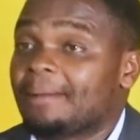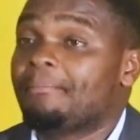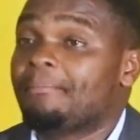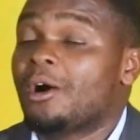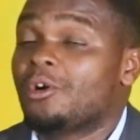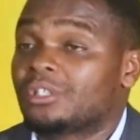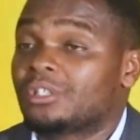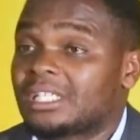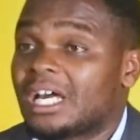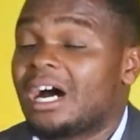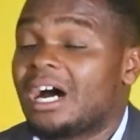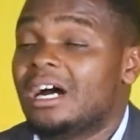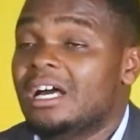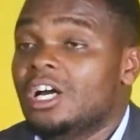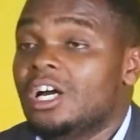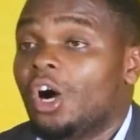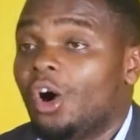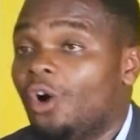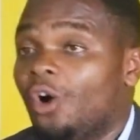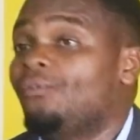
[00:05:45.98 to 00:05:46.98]
about
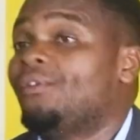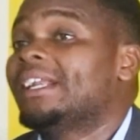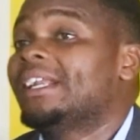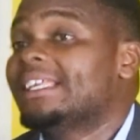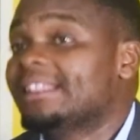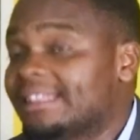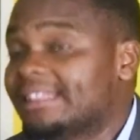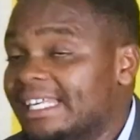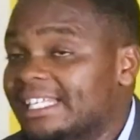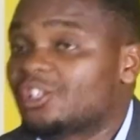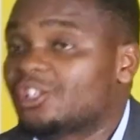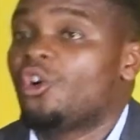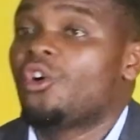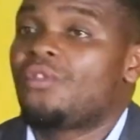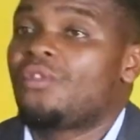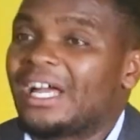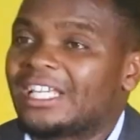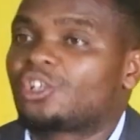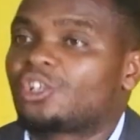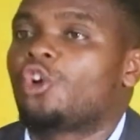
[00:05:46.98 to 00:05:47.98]
offering this or
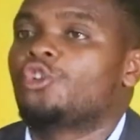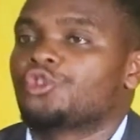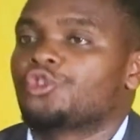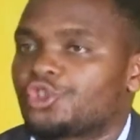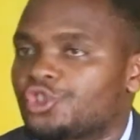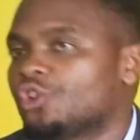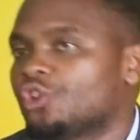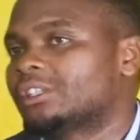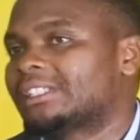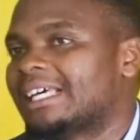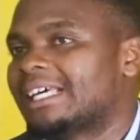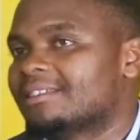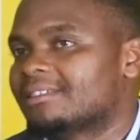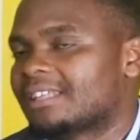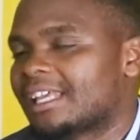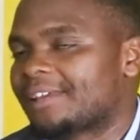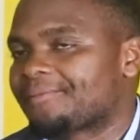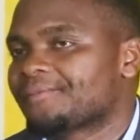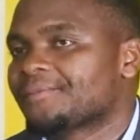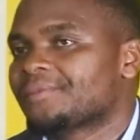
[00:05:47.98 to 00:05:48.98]
that
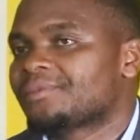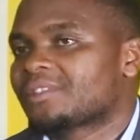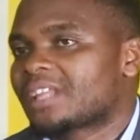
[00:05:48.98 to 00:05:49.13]
consultancy,